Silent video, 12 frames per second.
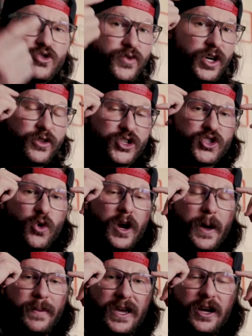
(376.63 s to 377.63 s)
it's real. The
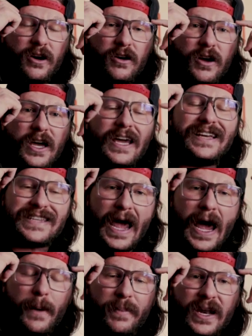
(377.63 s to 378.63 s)
story up here is
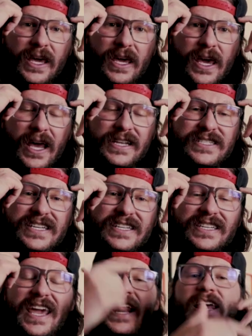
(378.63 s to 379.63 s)
happening and it's
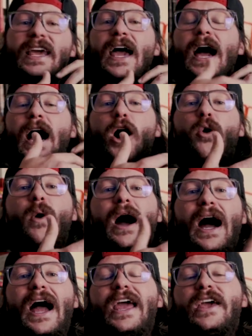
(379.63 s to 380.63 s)
dictating how
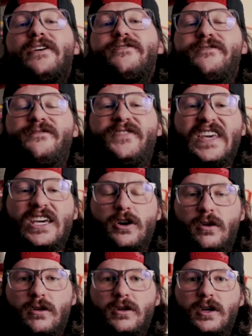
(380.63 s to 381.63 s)
I
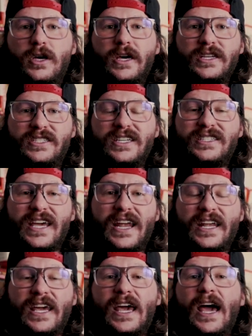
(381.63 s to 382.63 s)
feel is
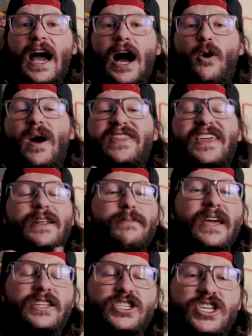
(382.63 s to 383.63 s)
dictating how I then
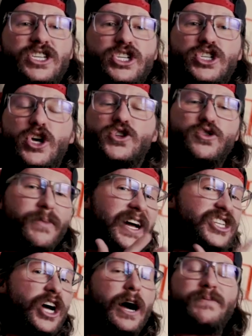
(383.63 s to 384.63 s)
make decisions. So
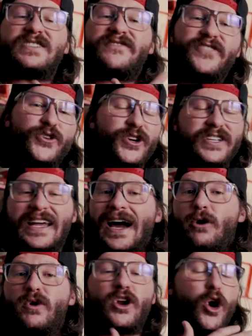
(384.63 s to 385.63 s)
my job is to feel good
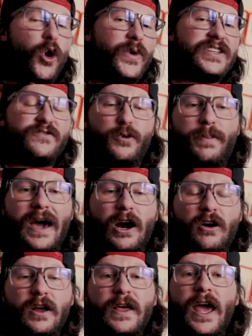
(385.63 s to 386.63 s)
now and always feel
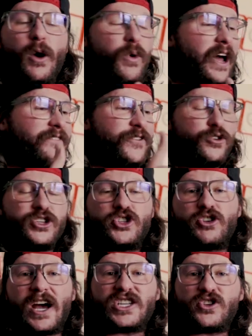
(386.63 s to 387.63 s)
better. And when I feel the
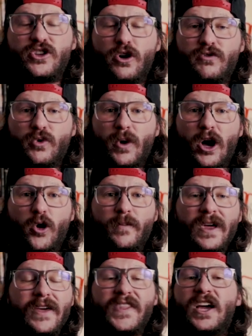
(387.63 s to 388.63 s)
stress or the
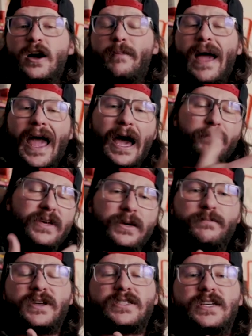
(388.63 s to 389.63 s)
overwhelm that come at me
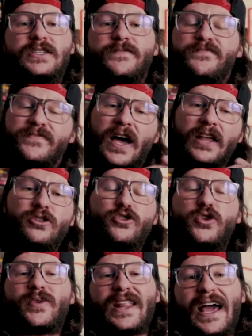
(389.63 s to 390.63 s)
in business, I
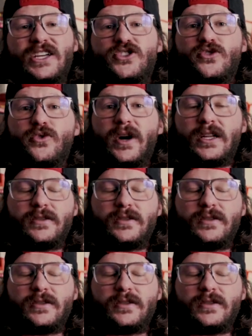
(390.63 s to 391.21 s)
learn to relax through